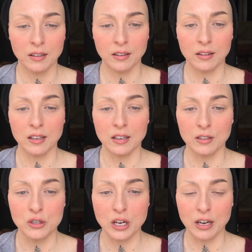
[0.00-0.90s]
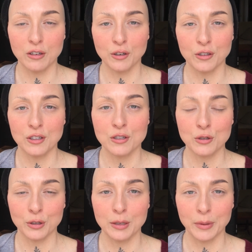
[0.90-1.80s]
the gendered
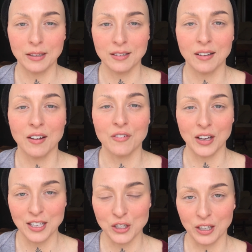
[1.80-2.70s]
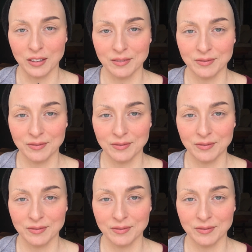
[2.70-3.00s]
treatment of aging.